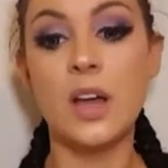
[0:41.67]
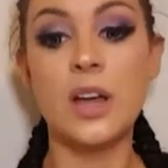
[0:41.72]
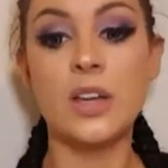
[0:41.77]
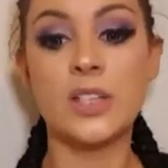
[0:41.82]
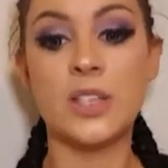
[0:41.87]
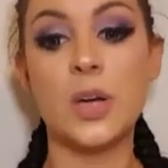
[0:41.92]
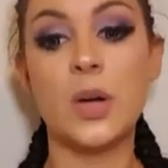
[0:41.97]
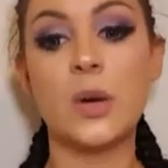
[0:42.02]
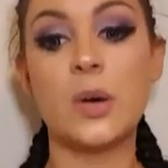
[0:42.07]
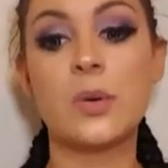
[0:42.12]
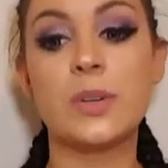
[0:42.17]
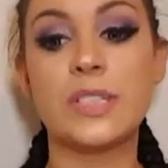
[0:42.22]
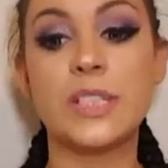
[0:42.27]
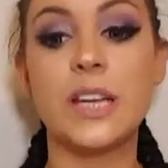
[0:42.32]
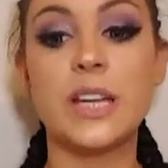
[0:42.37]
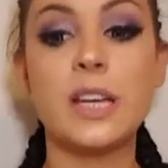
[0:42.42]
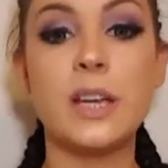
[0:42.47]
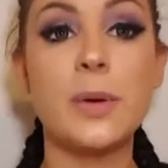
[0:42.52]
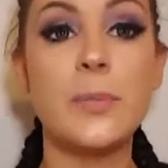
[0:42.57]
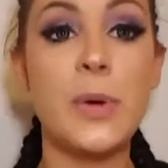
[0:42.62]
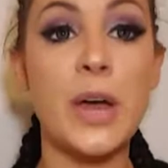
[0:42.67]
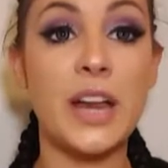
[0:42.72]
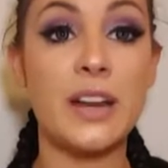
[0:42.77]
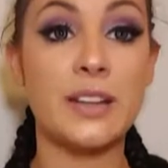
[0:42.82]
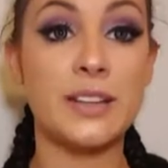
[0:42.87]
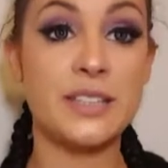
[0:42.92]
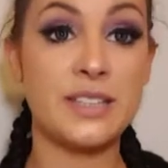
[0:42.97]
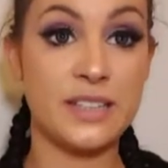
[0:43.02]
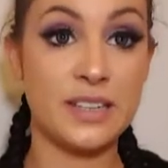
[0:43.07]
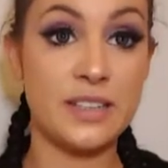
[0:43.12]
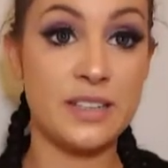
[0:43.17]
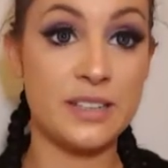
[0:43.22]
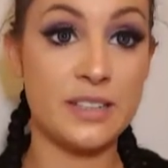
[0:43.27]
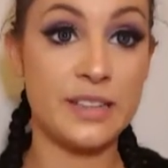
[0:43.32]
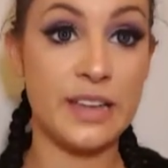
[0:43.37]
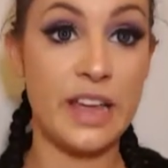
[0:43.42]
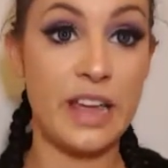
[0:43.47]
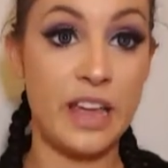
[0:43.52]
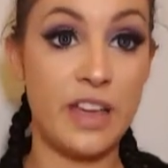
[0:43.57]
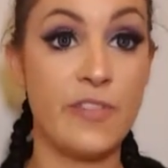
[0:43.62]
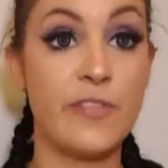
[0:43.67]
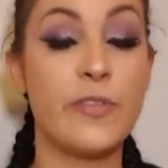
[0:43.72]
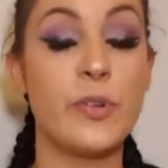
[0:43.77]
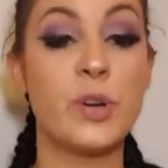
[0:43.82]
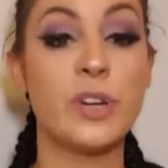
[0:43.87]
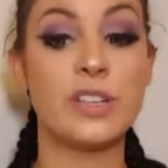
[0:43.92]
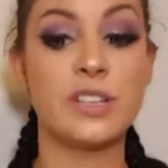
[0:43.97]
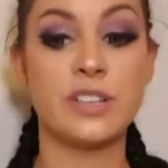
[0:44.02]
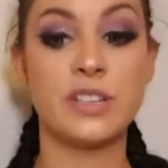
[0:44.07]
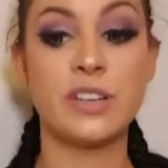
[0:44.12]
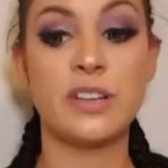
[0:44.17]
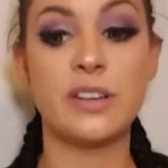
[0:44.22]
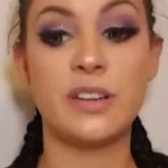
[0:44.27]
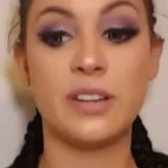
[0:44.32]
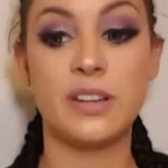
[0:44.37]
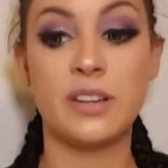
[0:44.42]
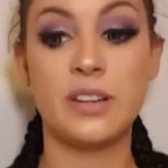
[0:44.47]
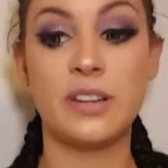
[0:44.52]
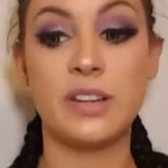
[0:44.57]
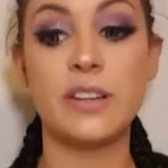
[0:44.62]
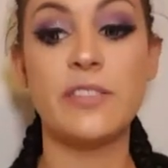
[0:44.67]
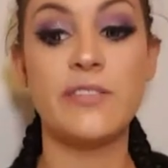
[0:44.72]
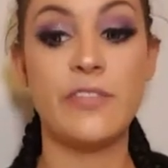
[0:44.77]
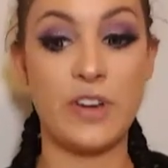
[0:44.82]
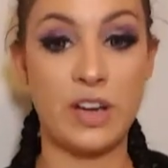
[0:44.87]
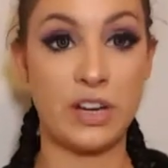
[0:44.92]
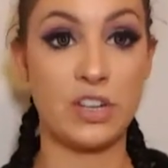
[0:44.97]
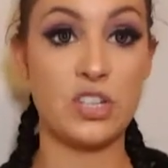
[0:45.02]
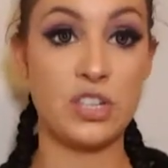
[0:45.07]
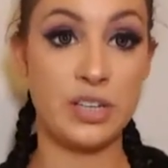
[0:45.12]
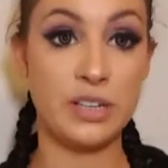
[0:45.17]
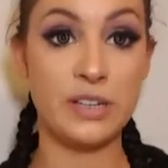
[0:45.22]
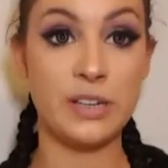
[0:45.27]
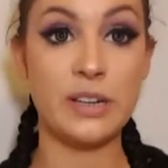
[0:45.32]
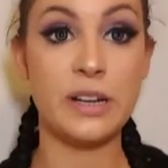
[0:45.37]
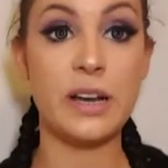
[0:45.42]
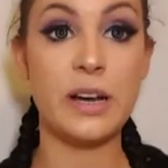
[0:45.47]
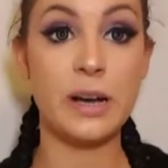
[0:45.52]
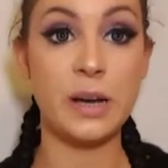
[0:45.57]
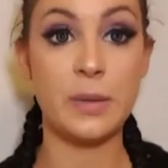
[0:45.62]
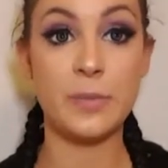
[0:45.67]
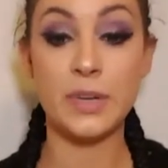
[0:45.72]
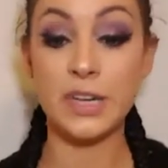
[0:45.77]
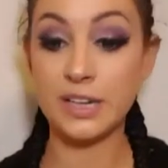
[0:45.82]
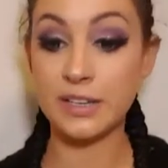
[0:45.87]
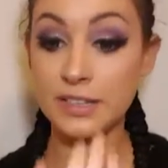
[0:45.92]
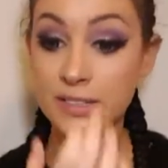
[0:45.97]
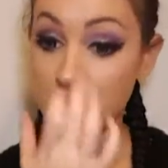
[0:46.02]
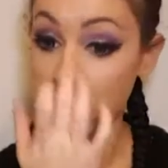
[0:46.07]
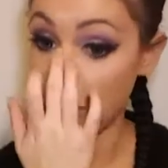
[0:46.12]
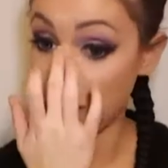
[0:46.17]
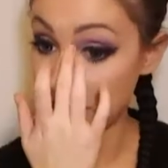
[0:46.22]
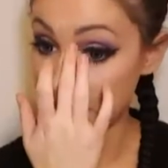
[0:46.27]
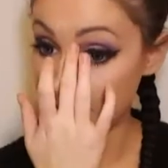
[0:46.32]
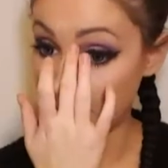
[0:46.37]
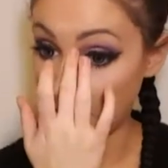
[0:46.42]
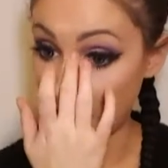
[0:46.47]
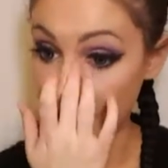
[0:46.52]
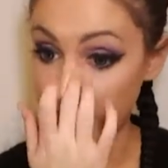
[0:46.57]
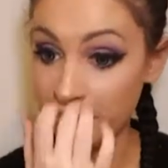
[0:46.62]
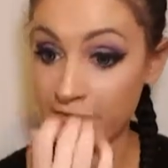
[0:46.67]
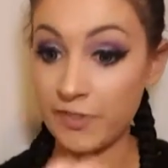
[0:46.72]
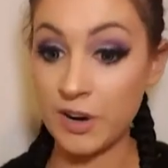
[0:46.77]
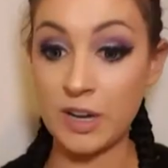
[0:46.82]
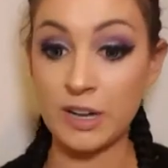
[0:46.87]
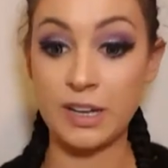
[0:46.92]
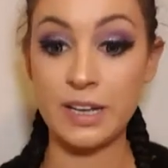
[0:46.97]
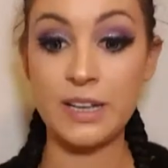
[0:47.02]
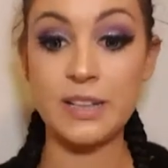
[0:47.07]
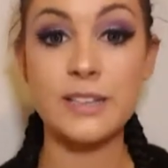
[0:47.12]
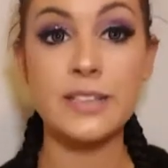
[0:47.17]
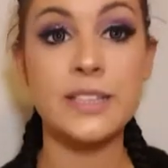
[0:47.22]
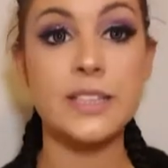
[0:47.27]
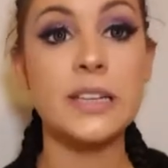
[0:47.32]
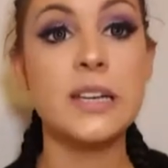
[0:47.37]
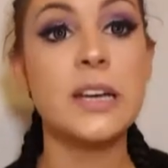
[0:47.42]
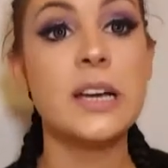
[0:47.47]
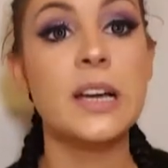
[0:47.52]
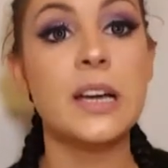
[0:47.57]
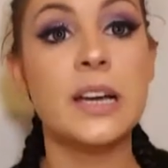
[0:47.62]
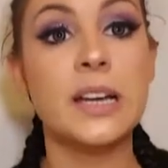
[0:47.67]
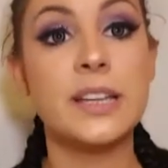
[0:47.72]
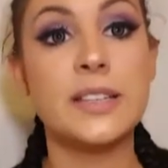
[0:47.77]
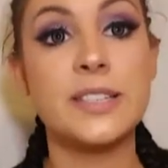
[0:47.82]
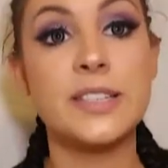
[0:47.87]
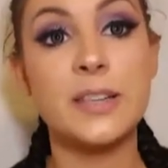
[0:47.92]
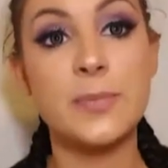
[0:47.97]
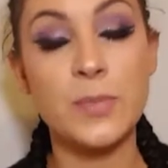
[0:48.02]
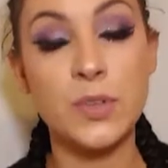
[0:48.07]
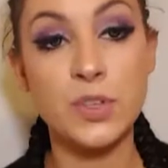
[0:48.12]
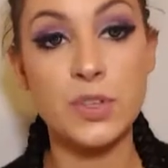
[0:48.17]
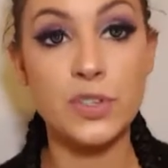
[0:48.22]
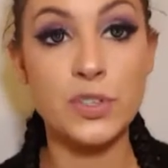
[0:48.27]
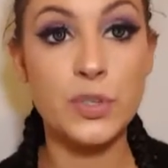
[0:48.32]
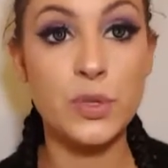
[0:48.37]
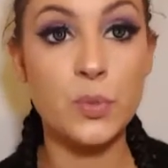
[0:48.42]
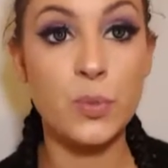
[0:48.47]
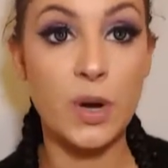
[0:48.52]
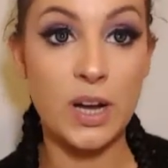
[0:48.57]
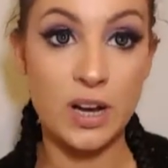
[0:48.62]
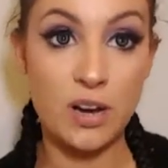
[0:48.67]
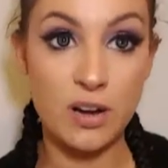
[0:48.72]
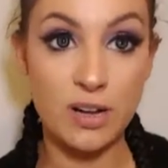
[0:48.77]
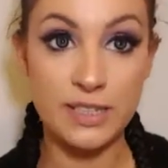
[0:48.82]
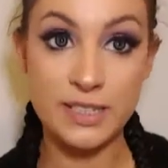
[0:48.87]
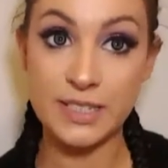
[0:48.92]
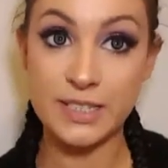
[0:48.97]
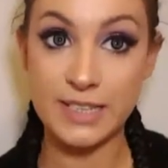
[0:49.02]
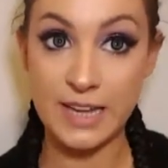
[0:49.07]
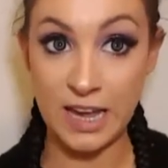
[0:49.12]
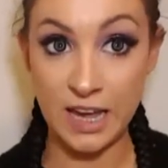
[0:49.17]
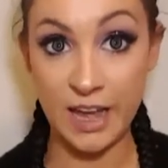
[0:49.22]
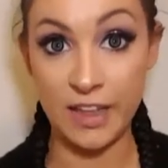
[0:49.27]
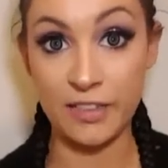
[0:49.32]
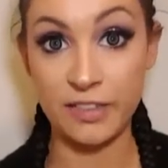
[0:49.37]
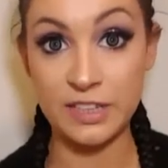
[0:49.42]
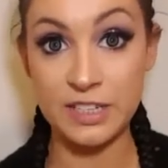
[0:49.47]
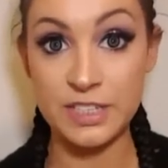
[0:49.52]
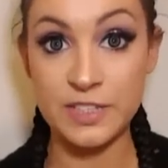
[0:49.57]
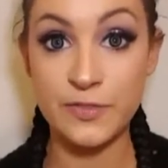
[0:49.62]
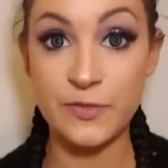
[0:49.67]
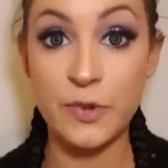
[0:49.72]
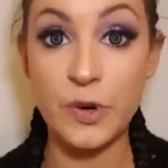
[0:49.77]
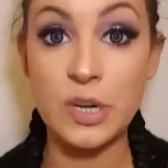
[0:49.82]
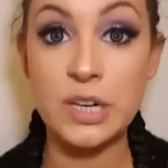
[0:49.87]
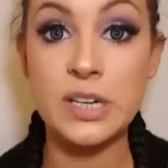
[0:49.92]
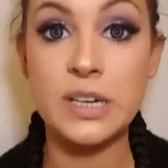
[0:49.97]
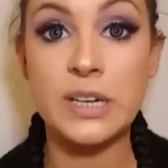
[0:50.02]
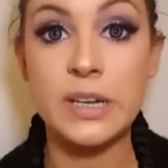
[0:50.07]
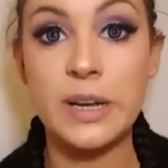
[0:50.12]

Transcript: So TINEA pedis is a foot infection. It is caused by a fungus. It's similar to what causes athlete's foot.